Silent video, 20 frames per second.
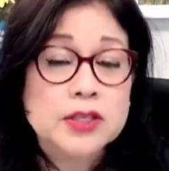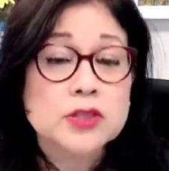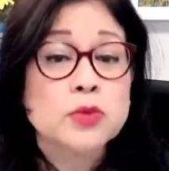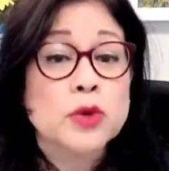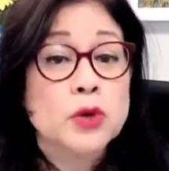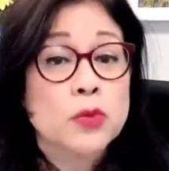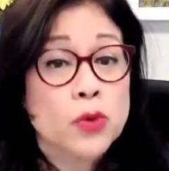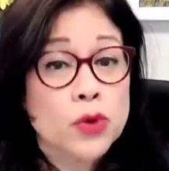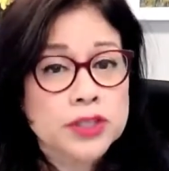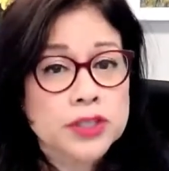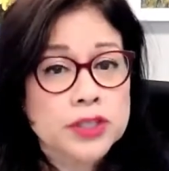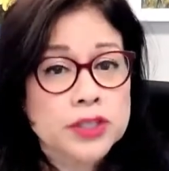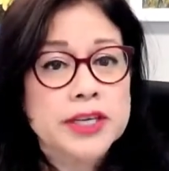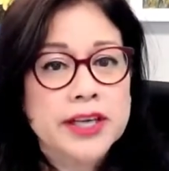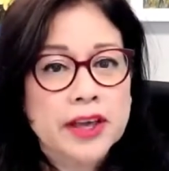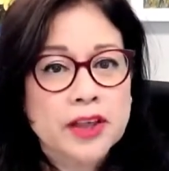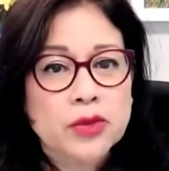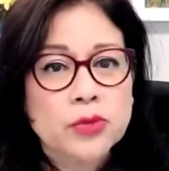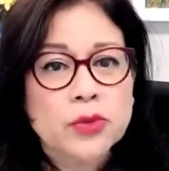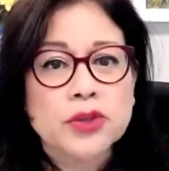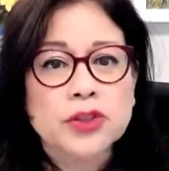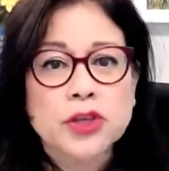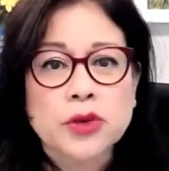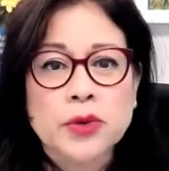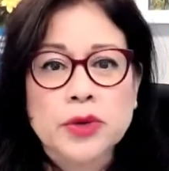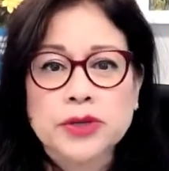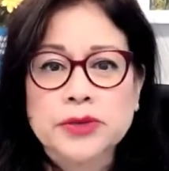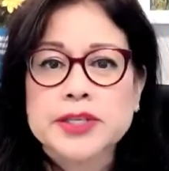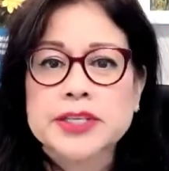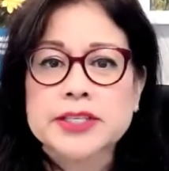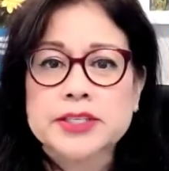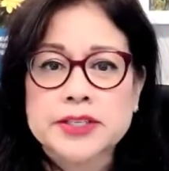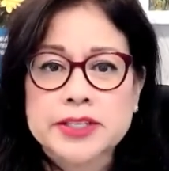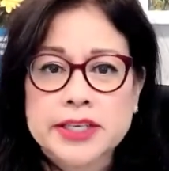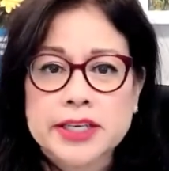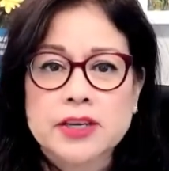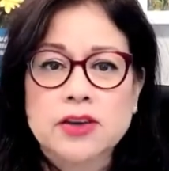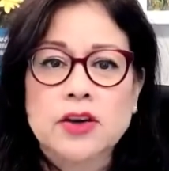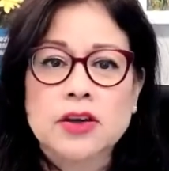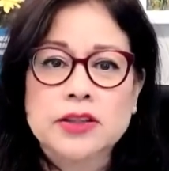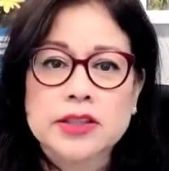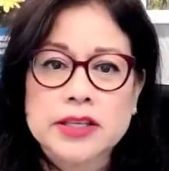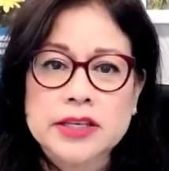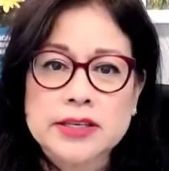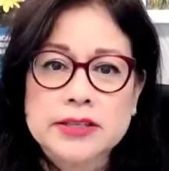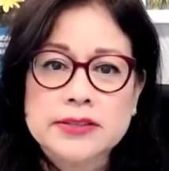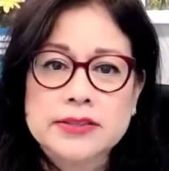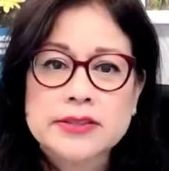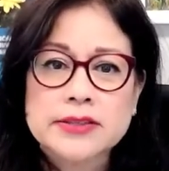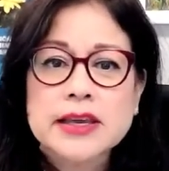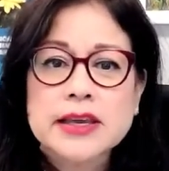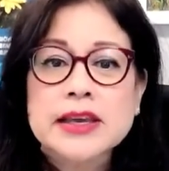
We work together with UNODC on this,